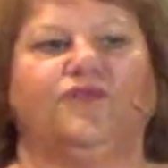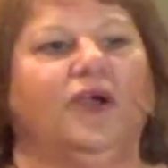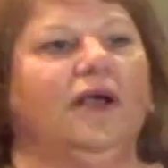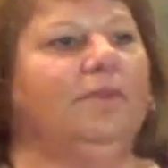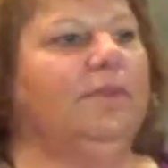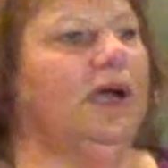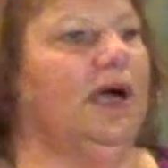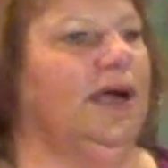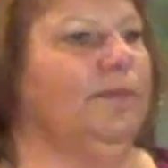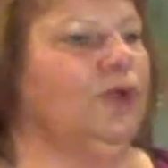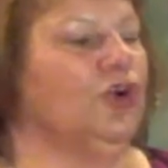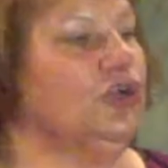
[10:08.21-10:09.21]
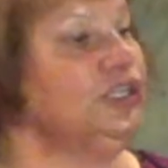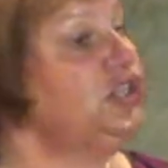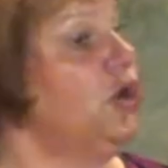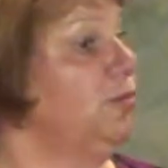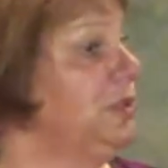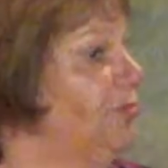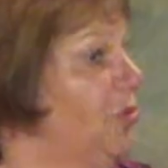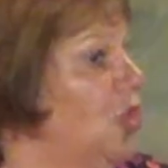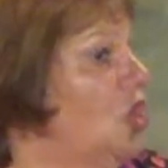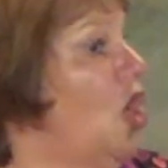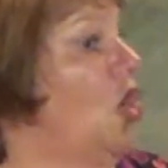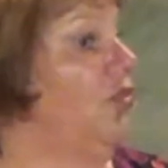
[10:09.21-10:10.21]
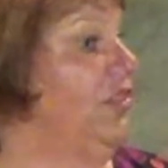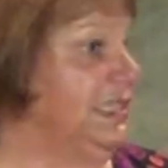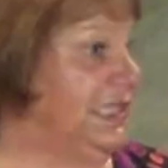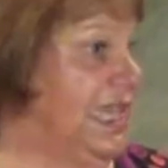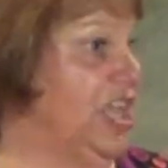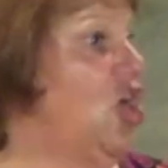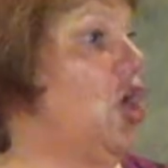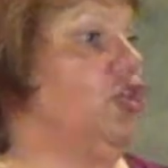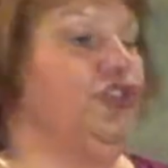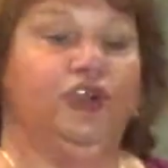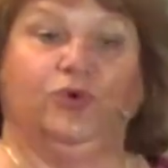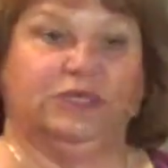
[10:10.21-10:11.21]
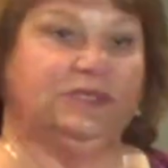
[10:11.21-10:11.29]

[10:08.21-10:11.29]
from Ernest Holmes' book called This Thing Called You.